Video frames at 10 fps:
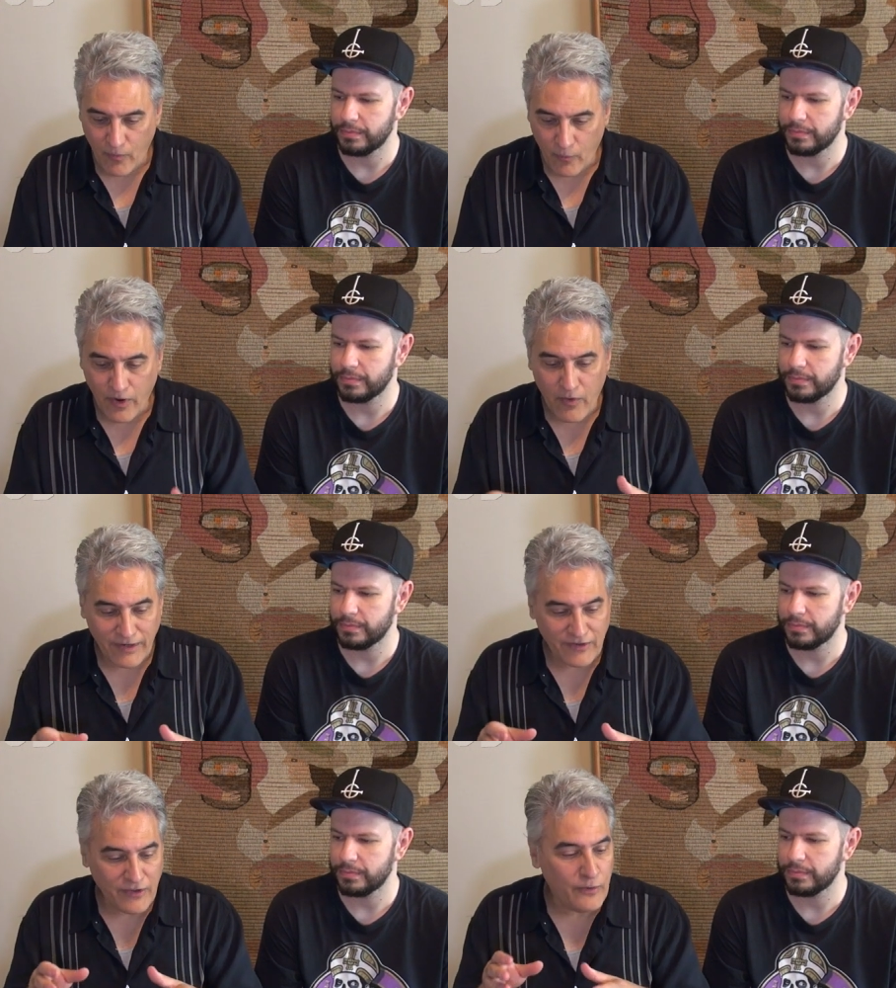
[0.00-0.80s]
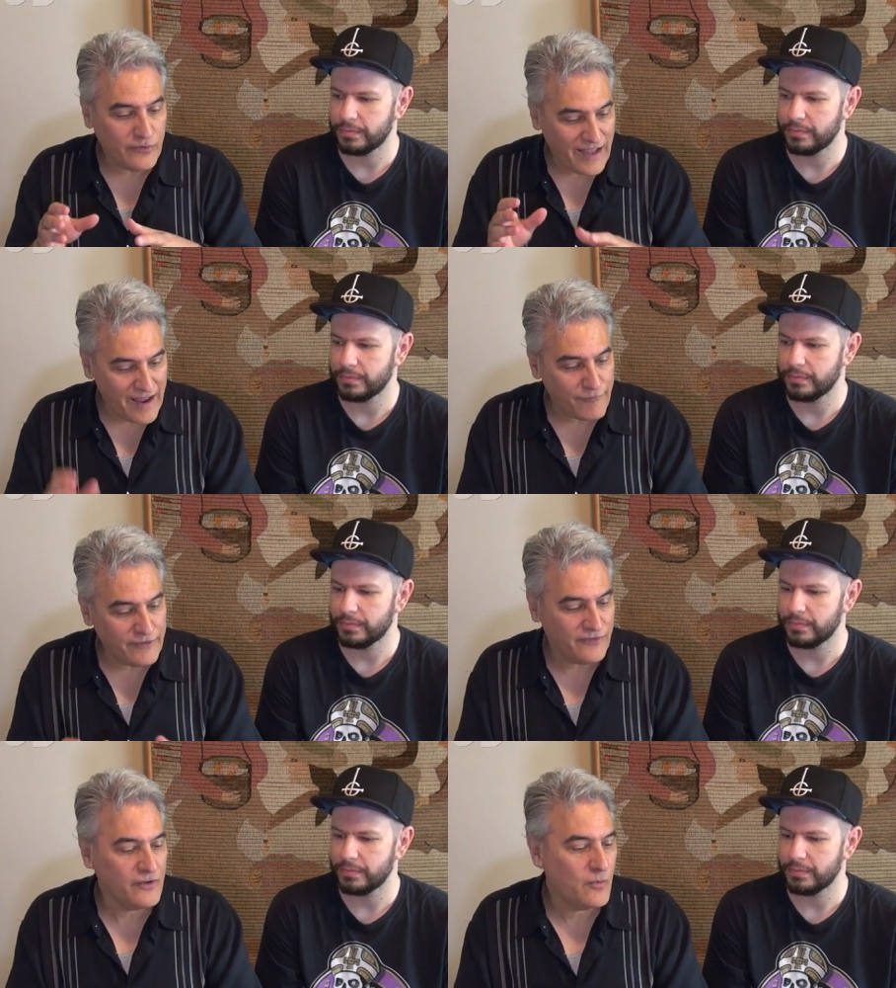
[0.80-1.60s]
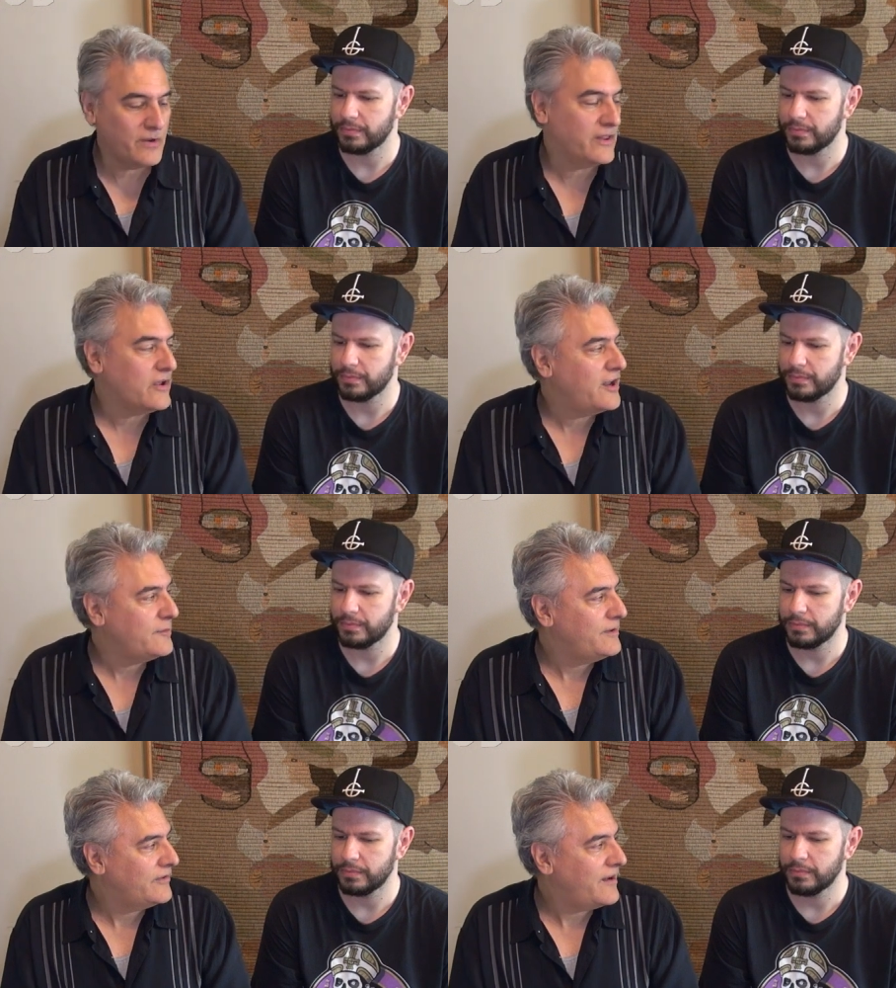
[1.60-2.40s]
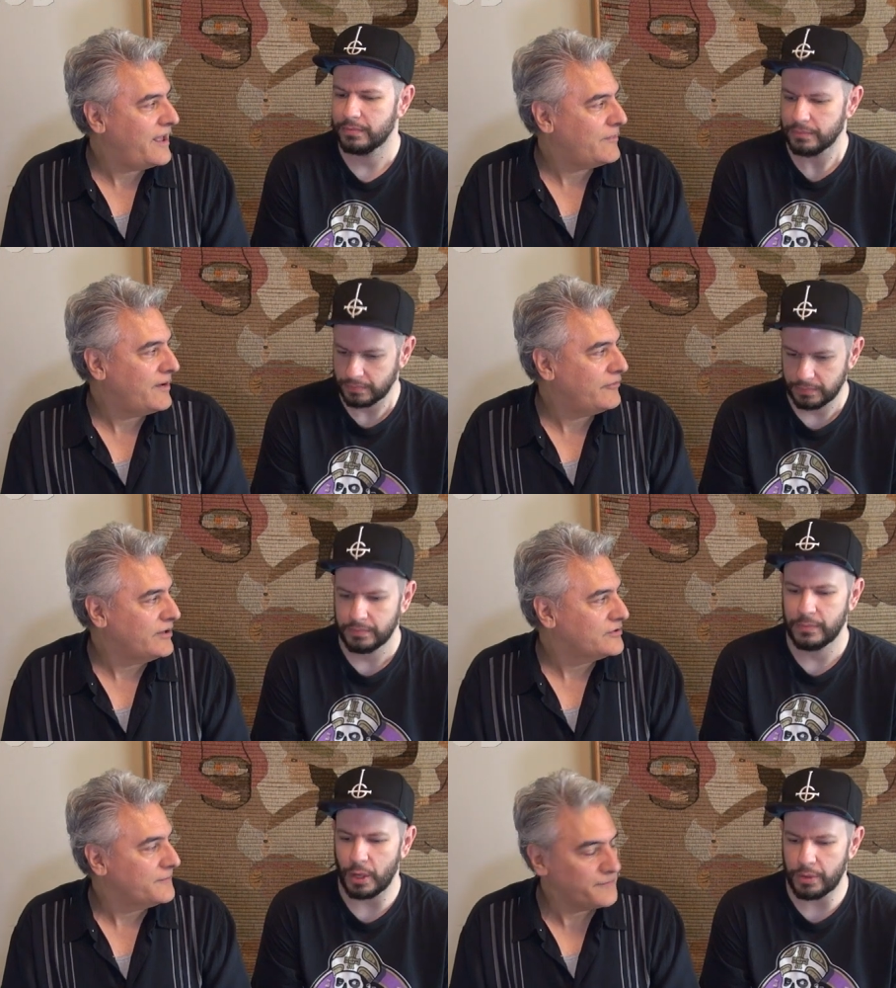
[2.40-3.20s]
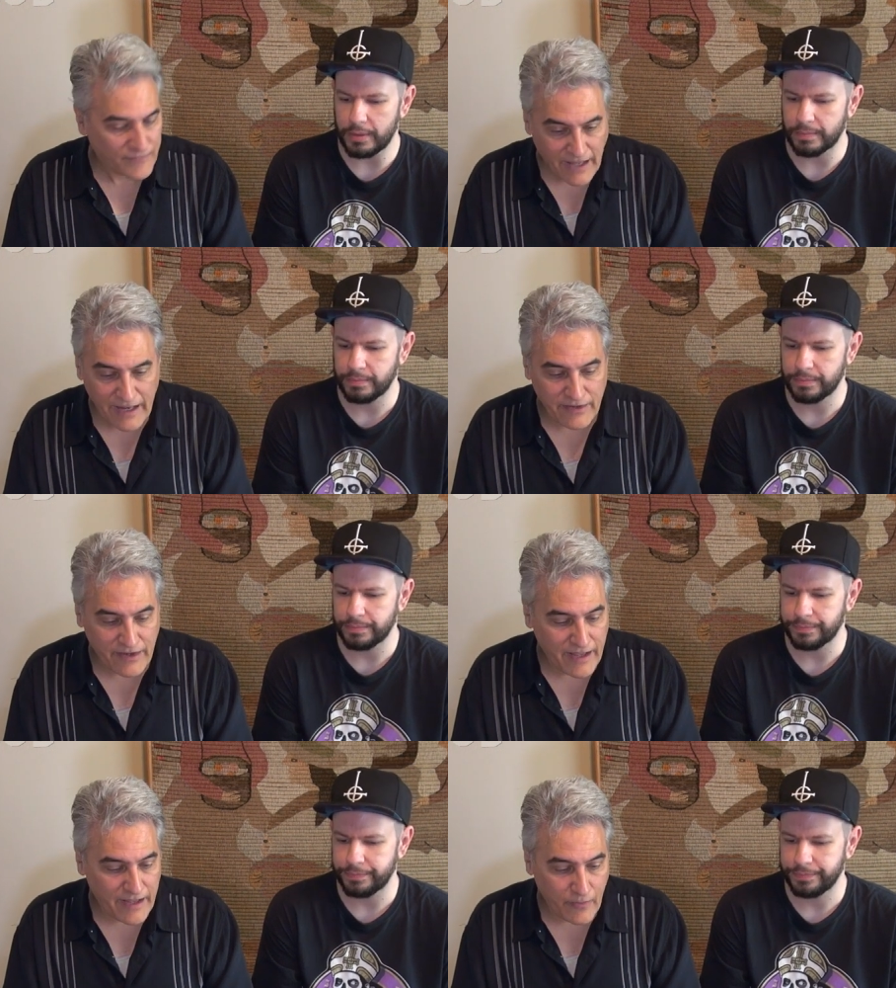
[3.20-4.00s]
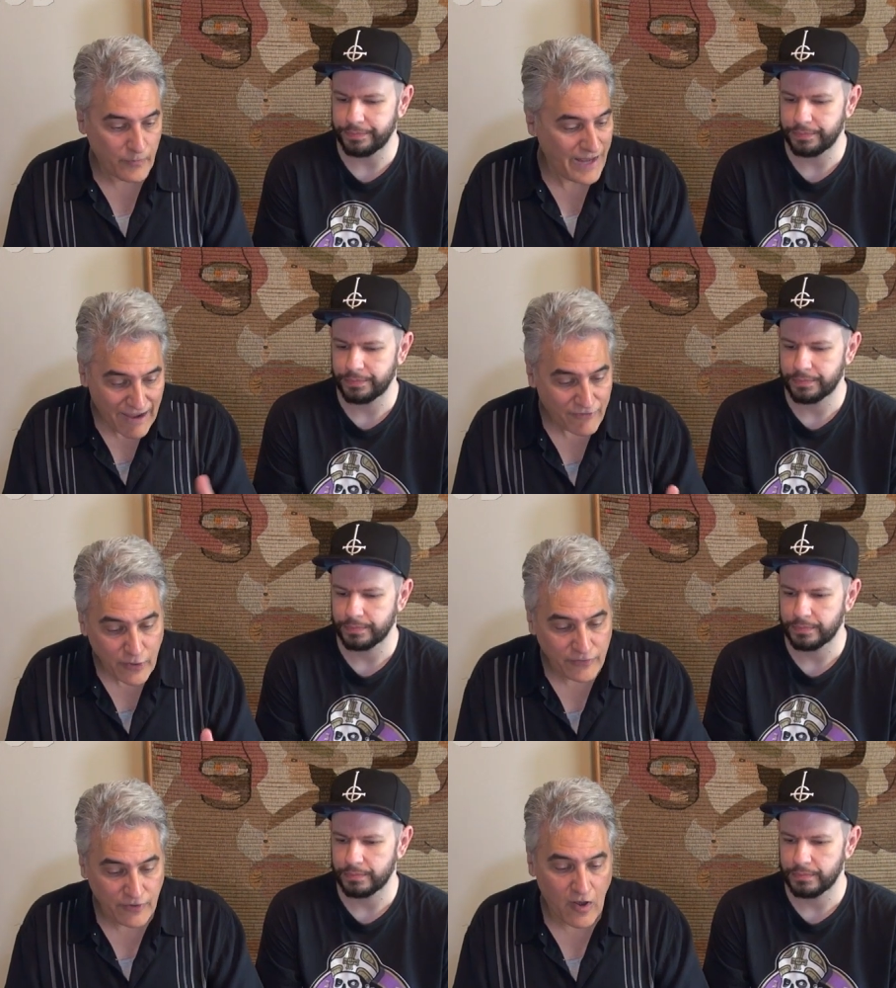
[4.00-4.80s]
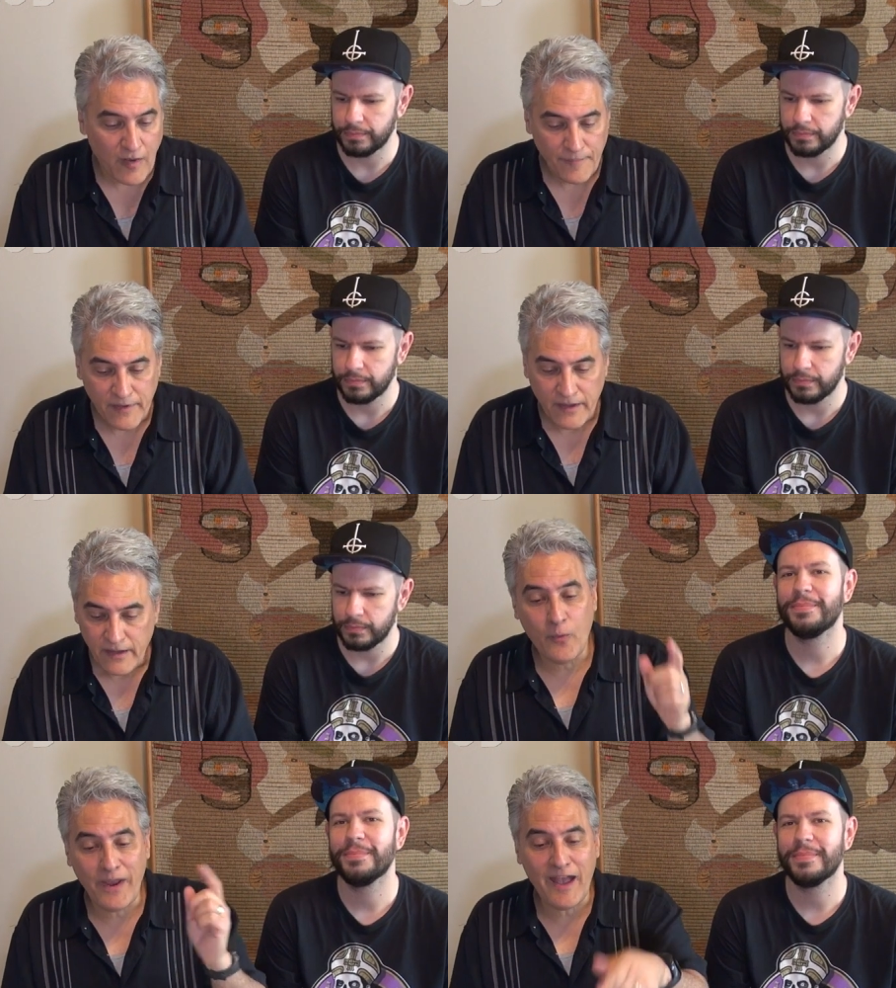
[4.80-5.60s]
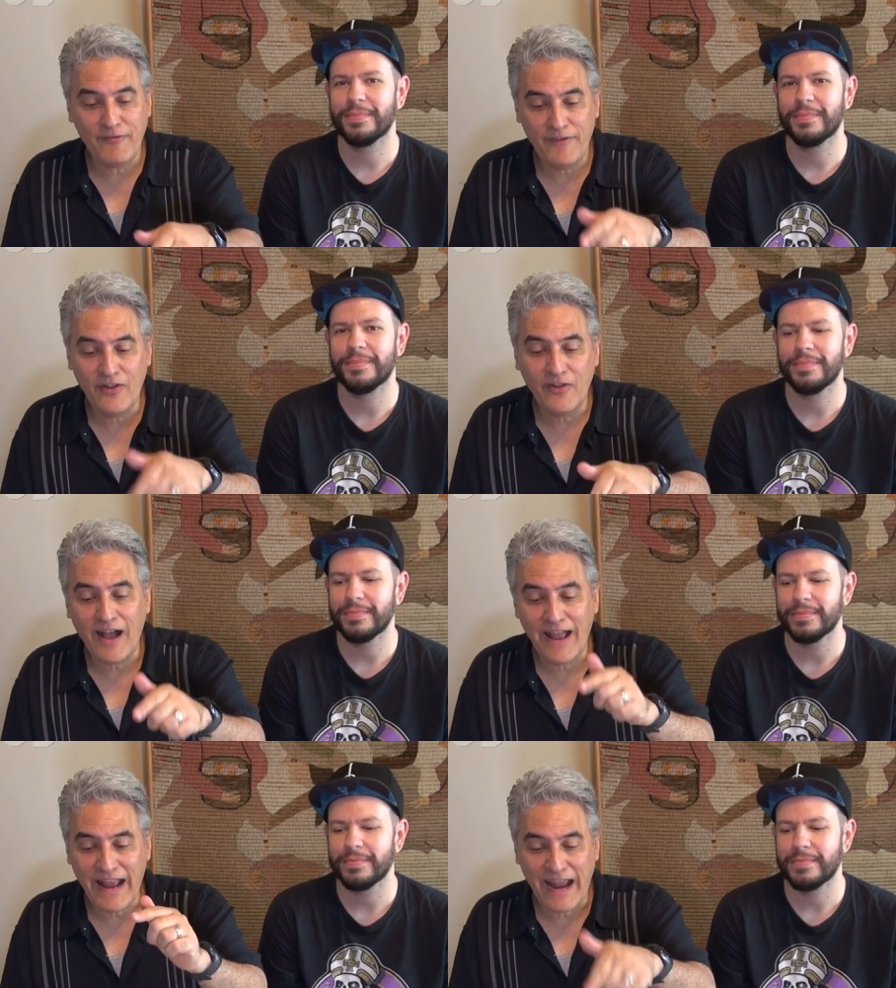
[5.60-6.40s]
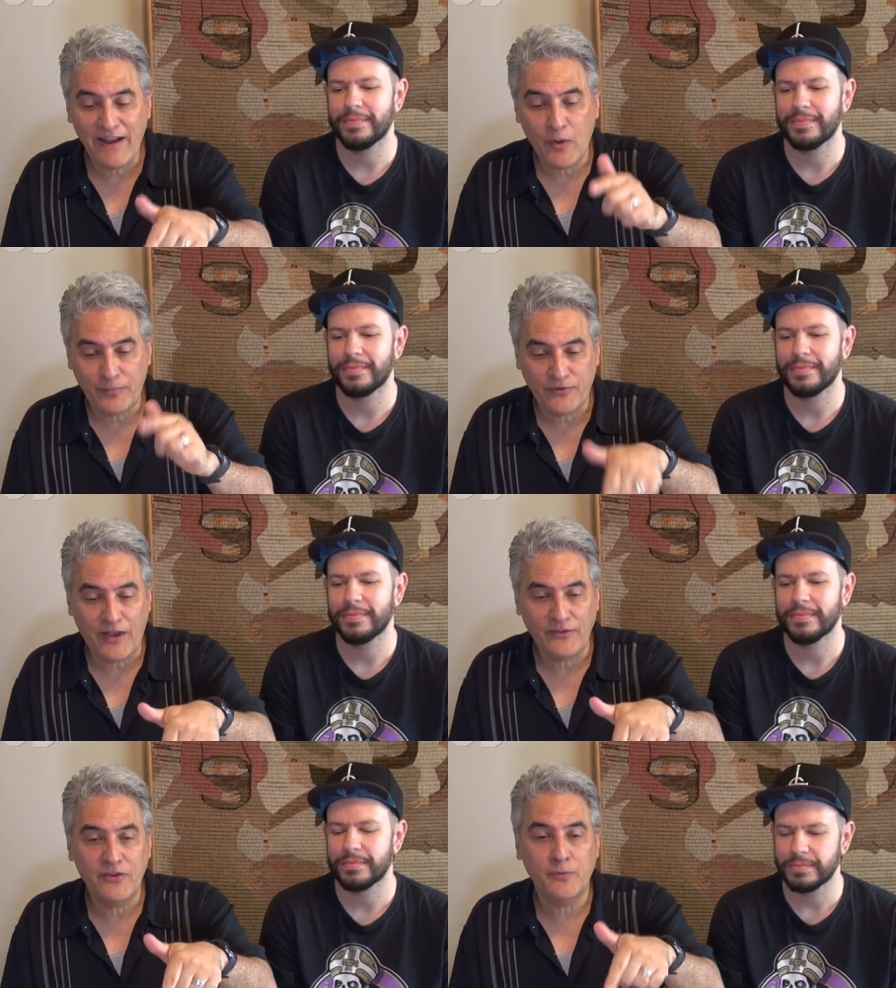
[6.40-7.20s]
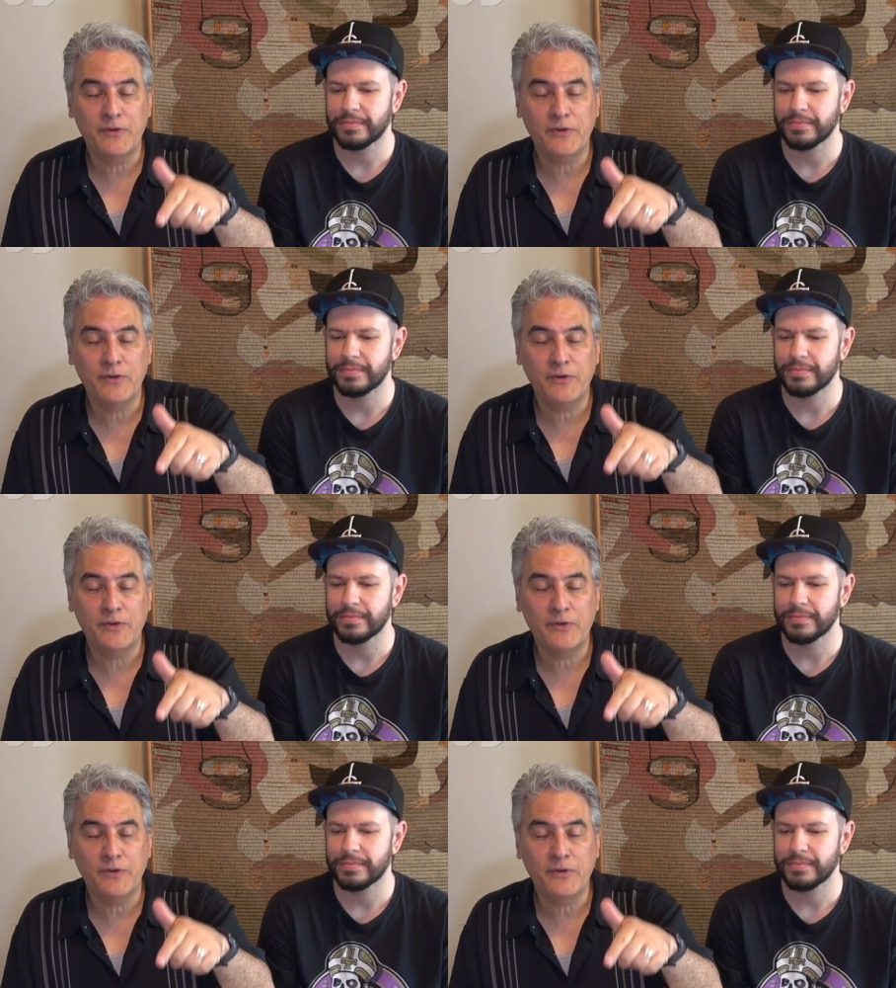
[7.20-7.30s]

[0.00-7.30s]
Speaker 1: we're going to use every single one of the condiments that I had in my fridge. Okay. And we have to use it all. We have Nilgai antelope sausage,